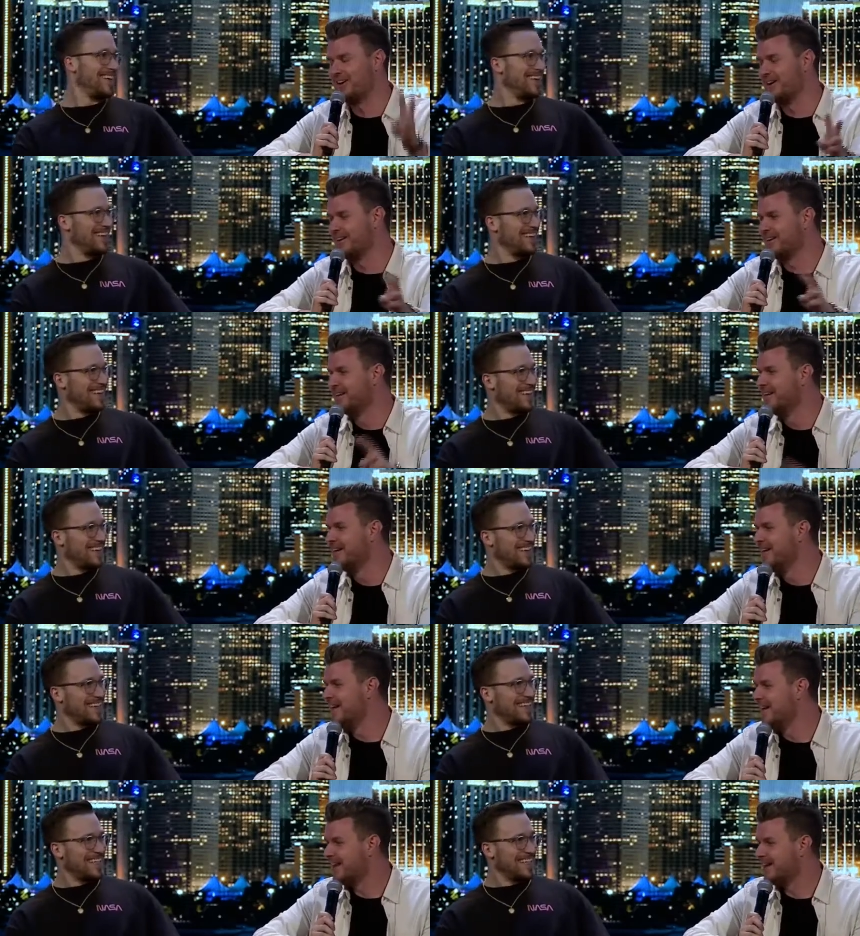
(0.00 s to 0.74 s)
Speaker 1: on,
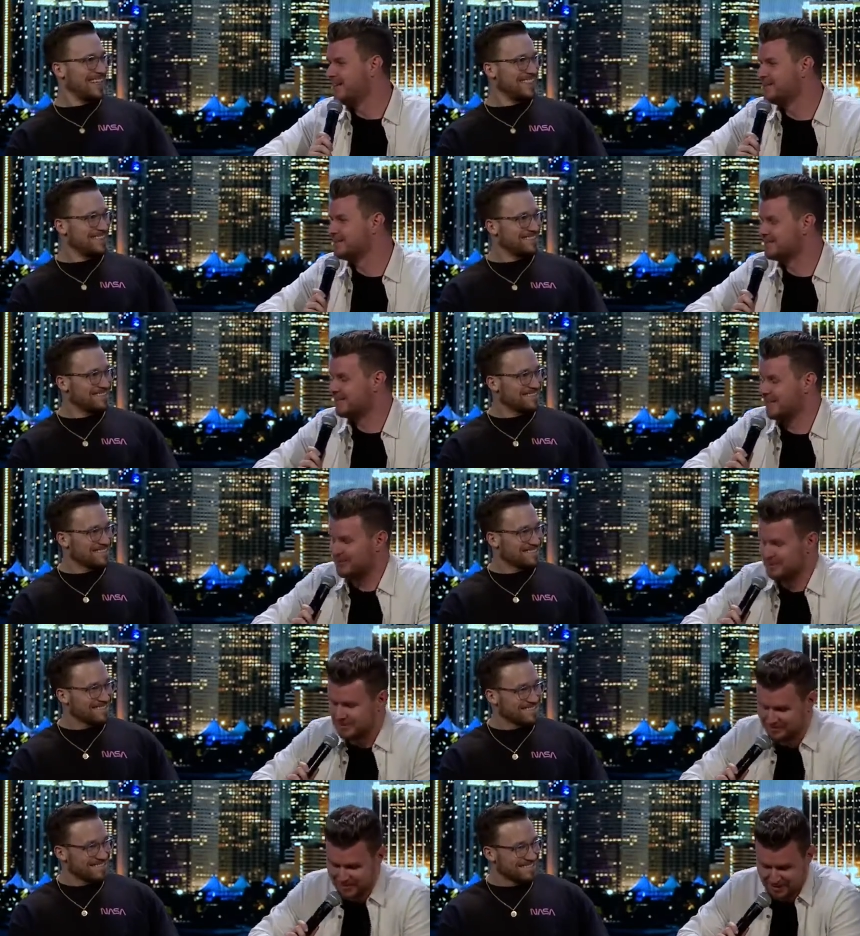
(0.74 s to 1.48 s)
that was
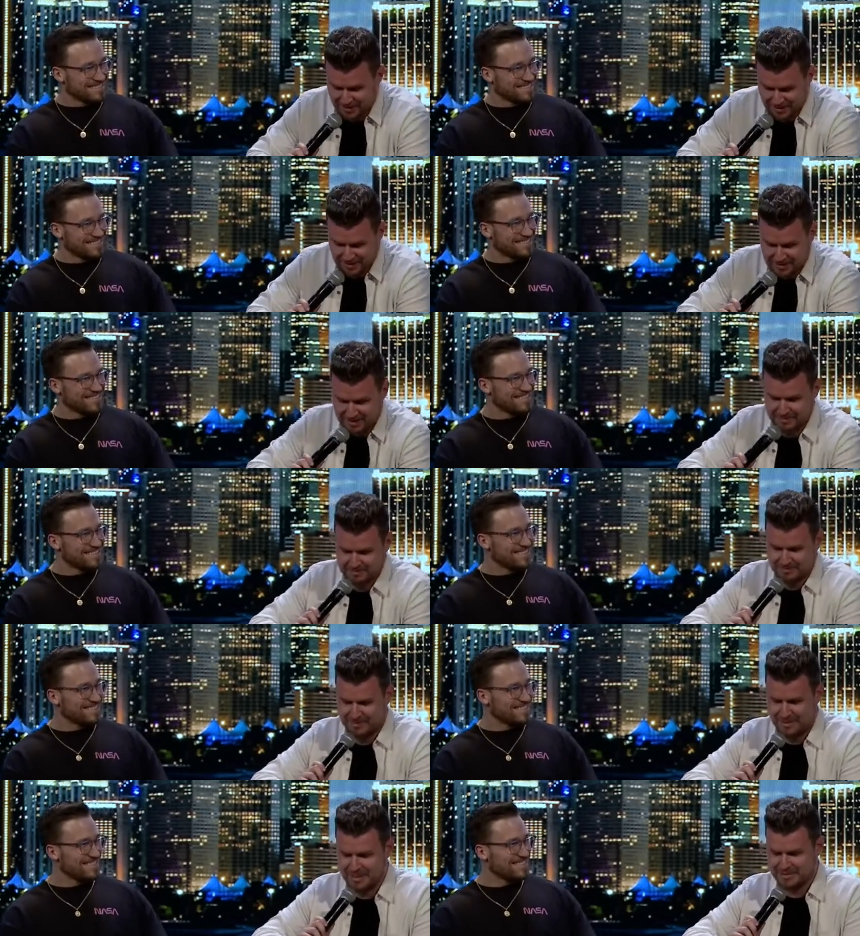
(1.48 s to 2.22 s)
that was very um, uh,
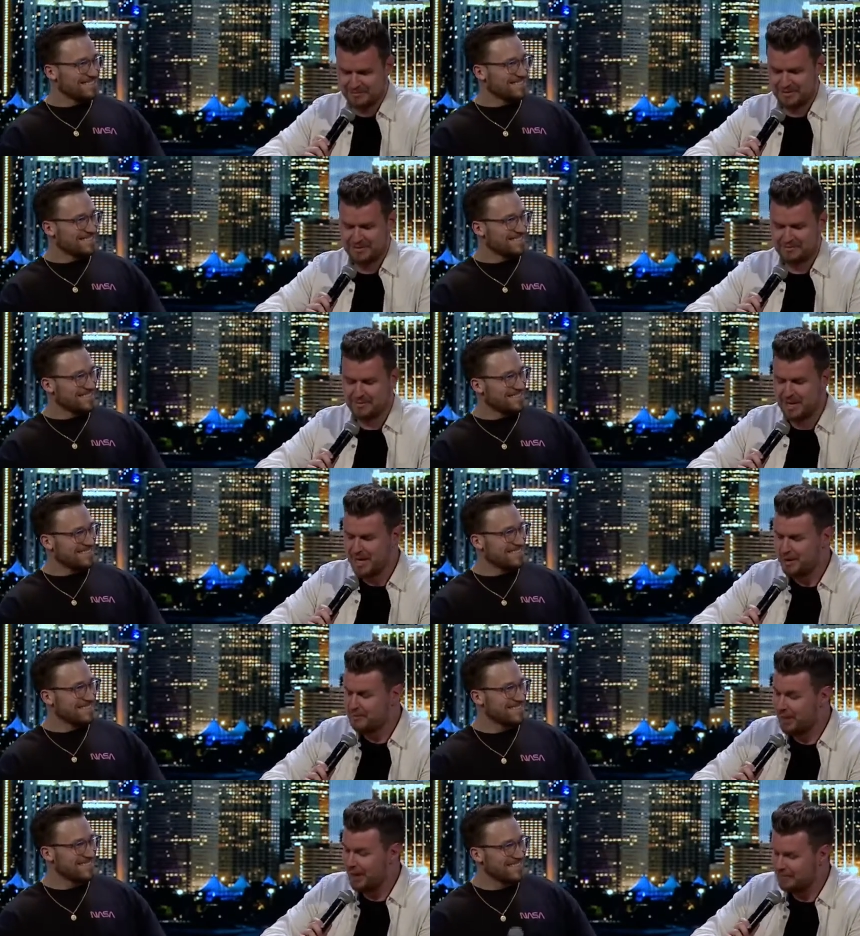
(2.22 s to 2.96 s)
blaspheme.
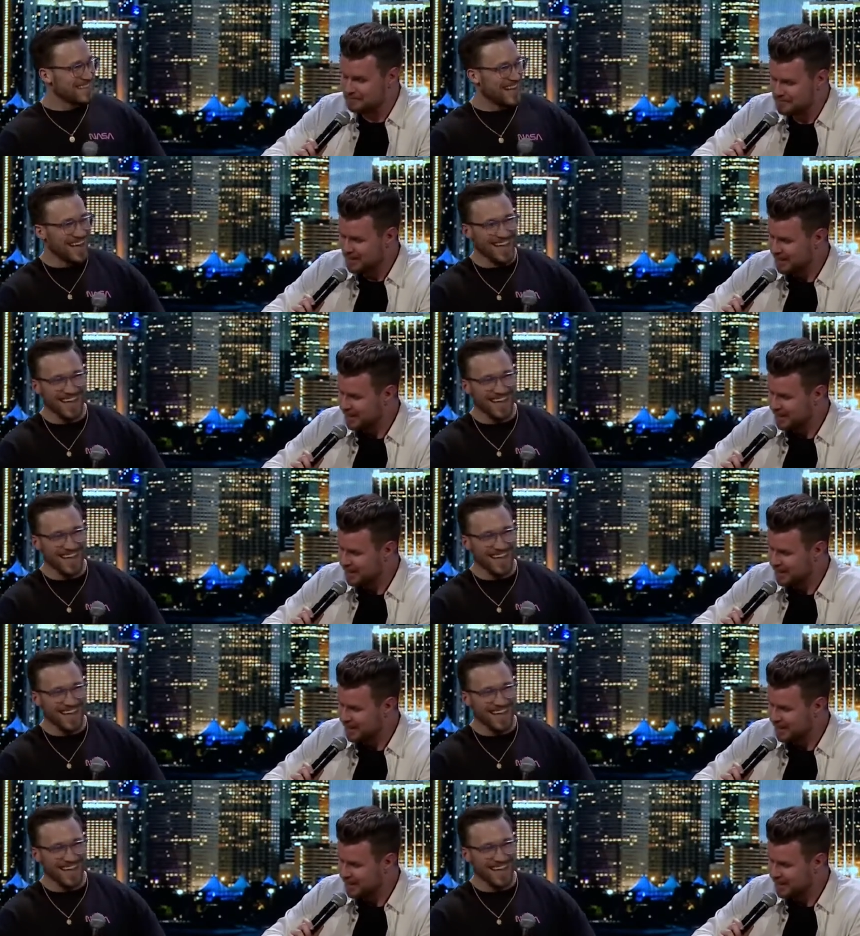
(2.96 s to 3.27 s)
But